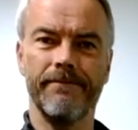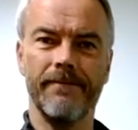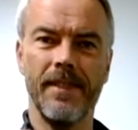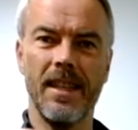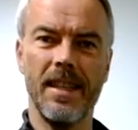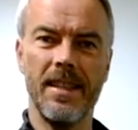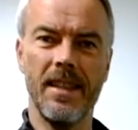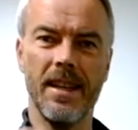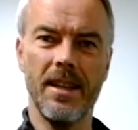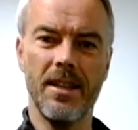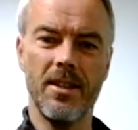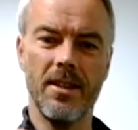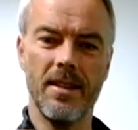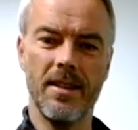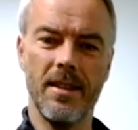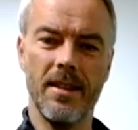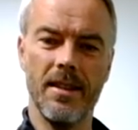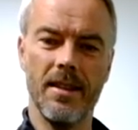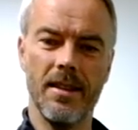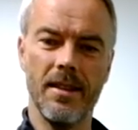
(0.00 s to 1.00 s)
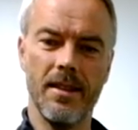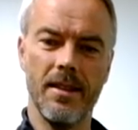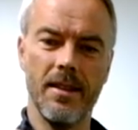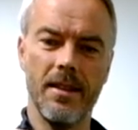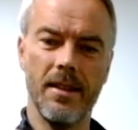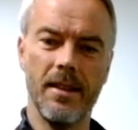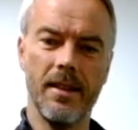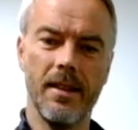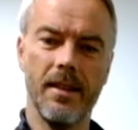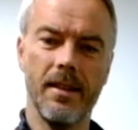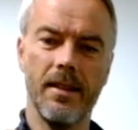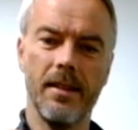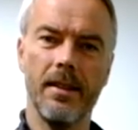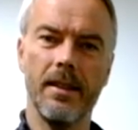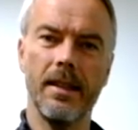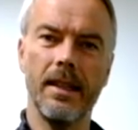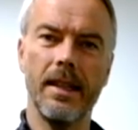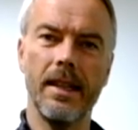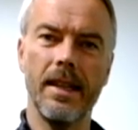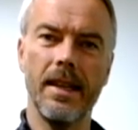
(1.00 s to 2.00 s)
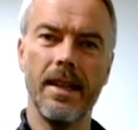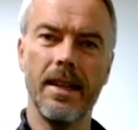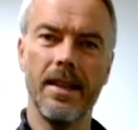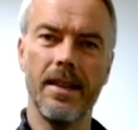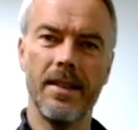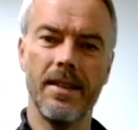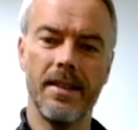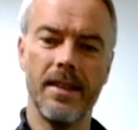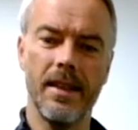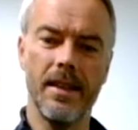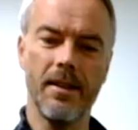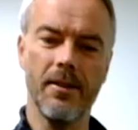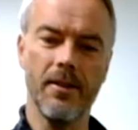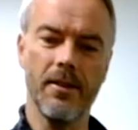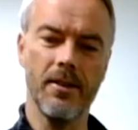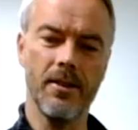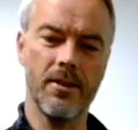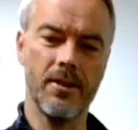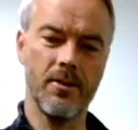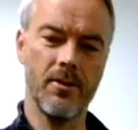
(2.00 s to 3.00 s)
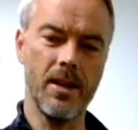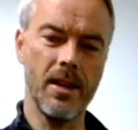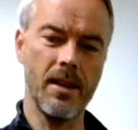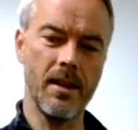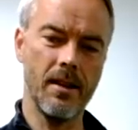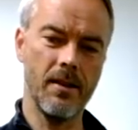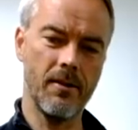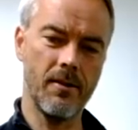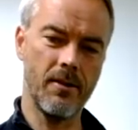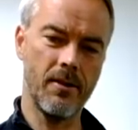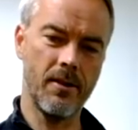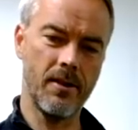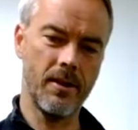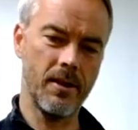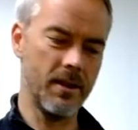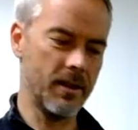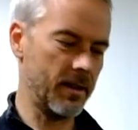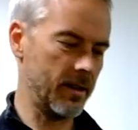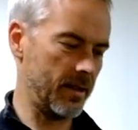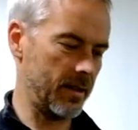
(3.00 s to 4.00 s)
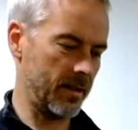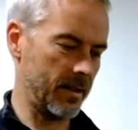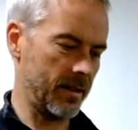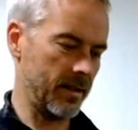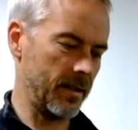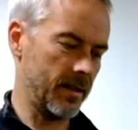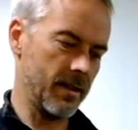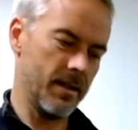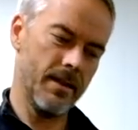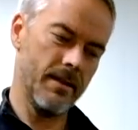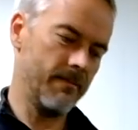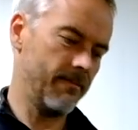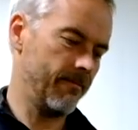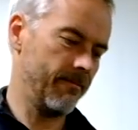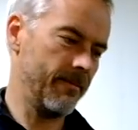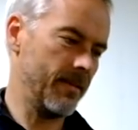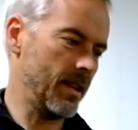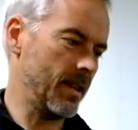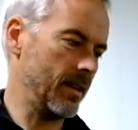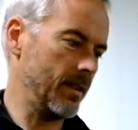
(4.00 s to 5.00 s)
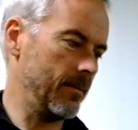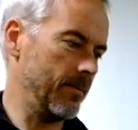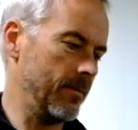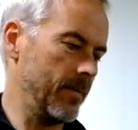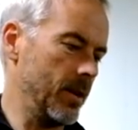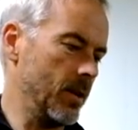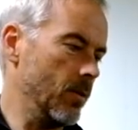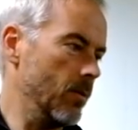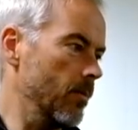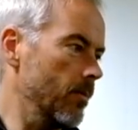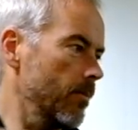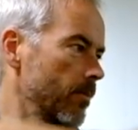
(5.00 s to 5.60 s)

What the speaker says: These edges here stick on the string, or no.